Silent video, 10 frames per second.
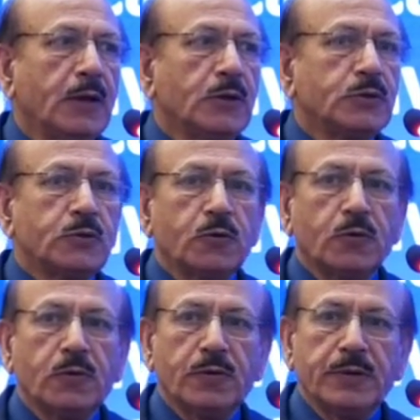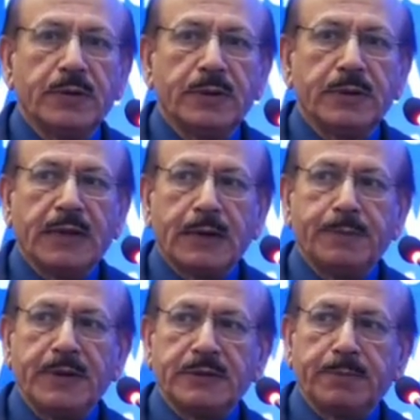So
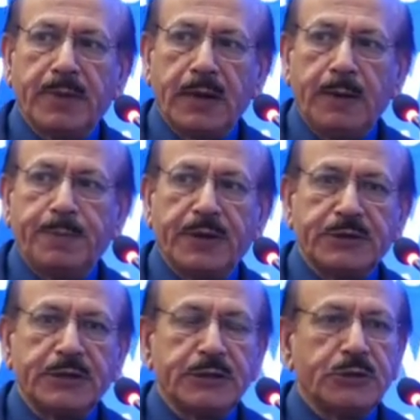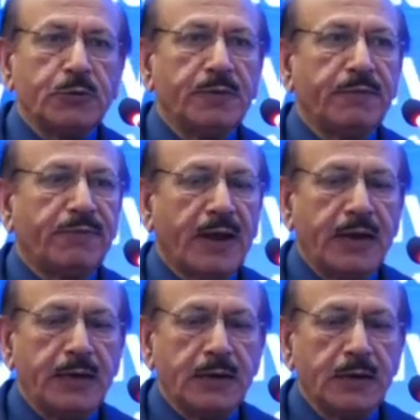that means many patients you will
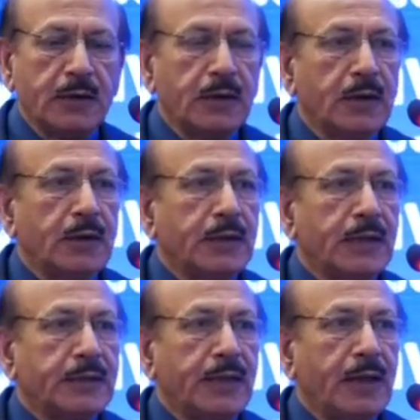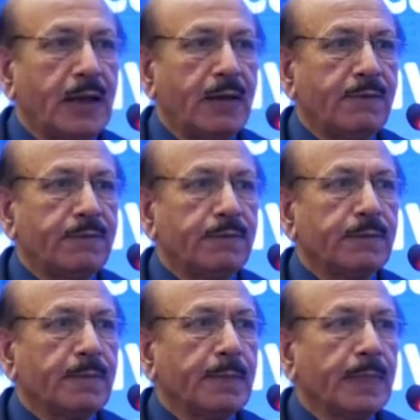find that they have
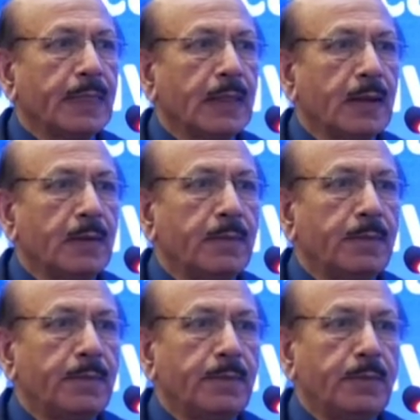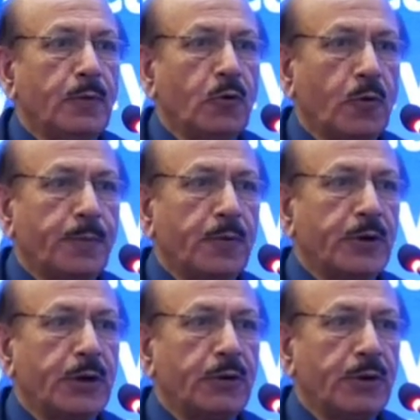no
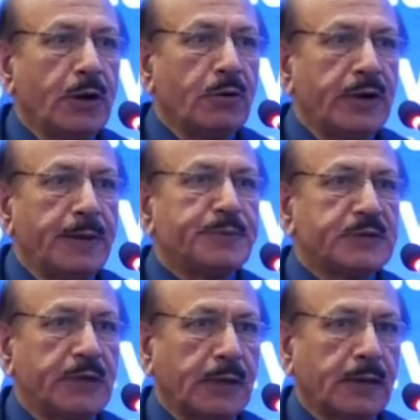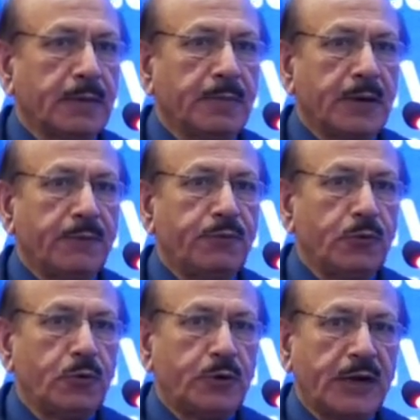proteinuria on dipstick, but if
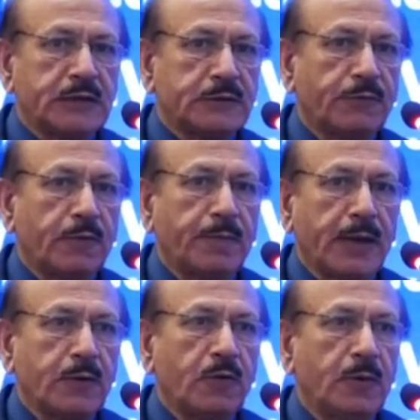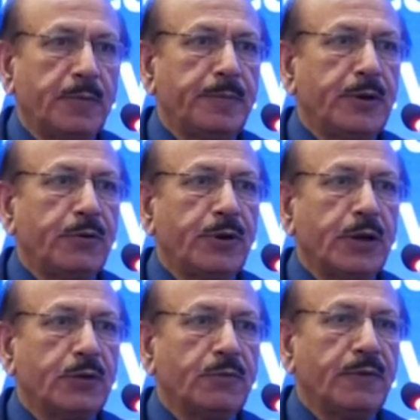you test for
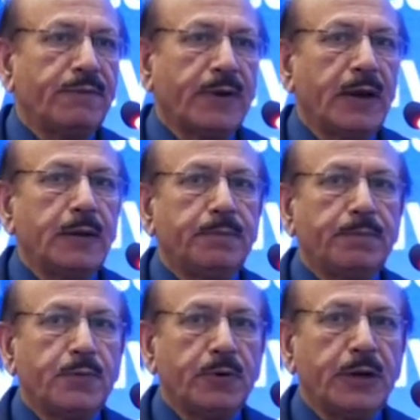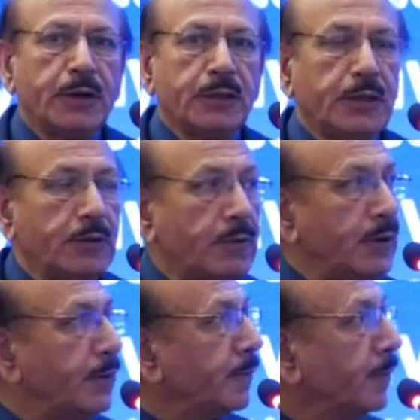microalbuminuria, you will find protein in the
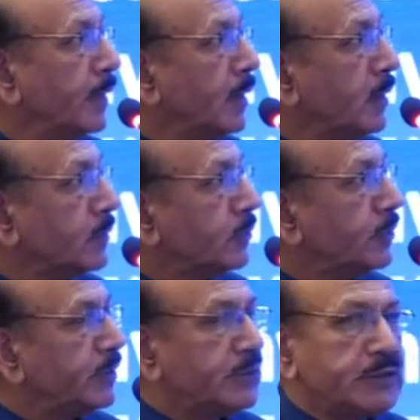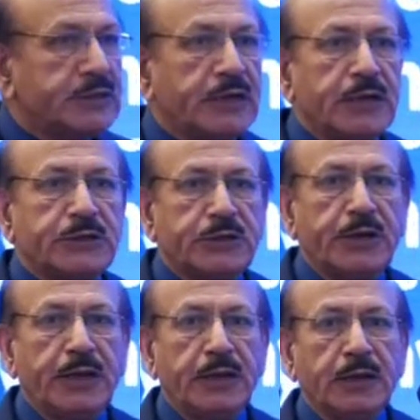urine. So this is stage
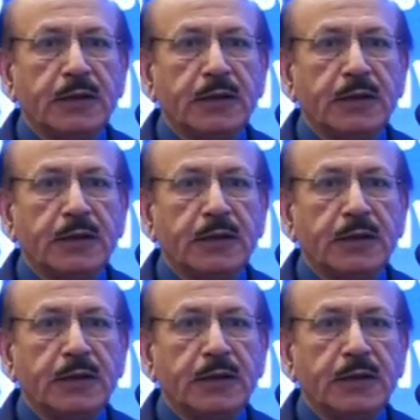3.